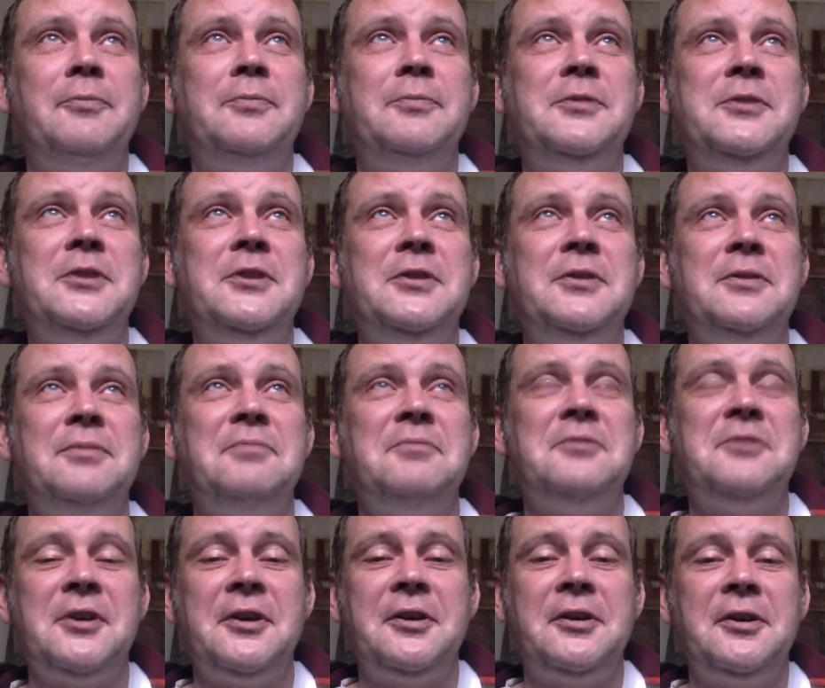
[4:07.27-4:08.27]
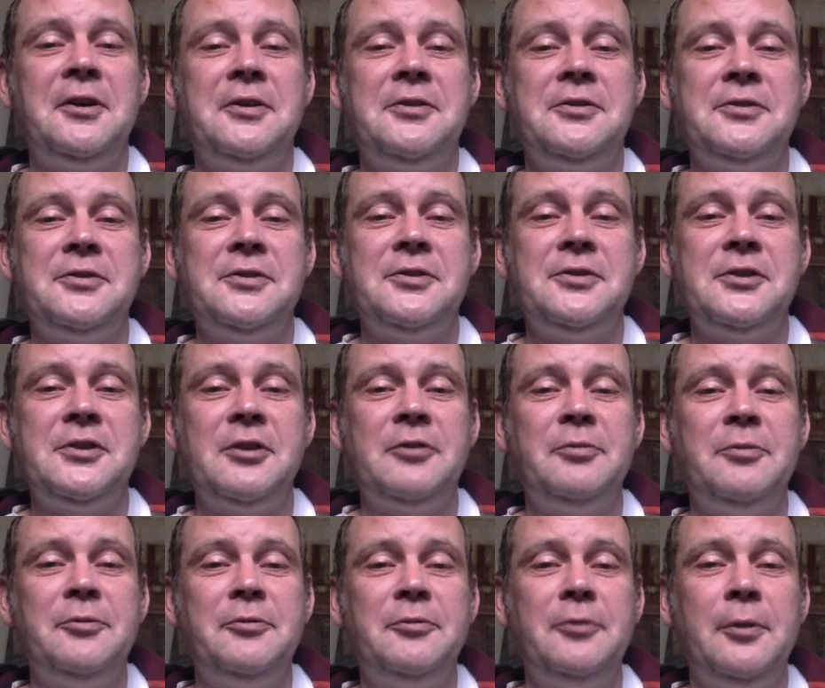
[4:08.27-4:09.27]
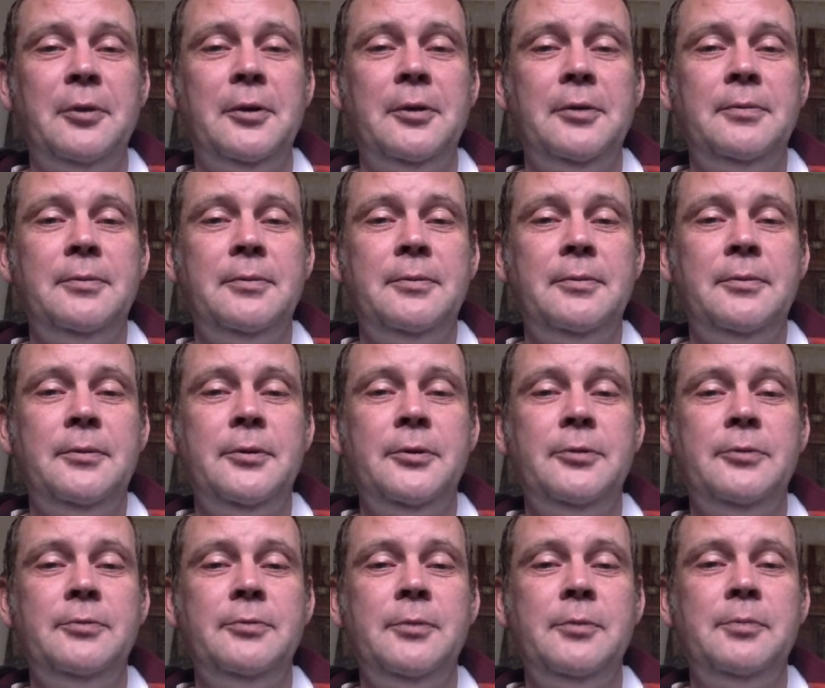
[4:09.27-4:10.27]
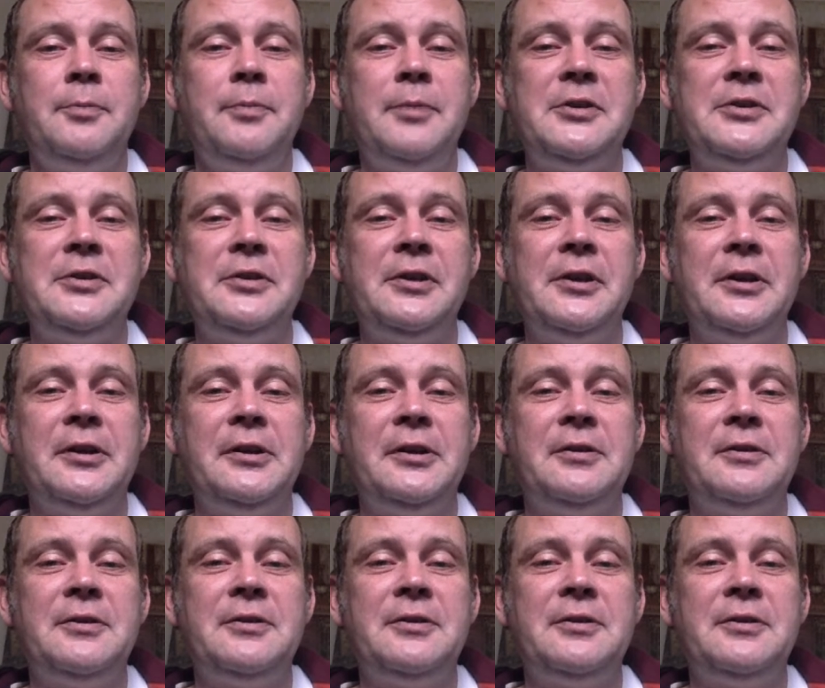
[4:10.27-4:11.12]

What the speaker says: seen psychiatrists and stuff before, who basically,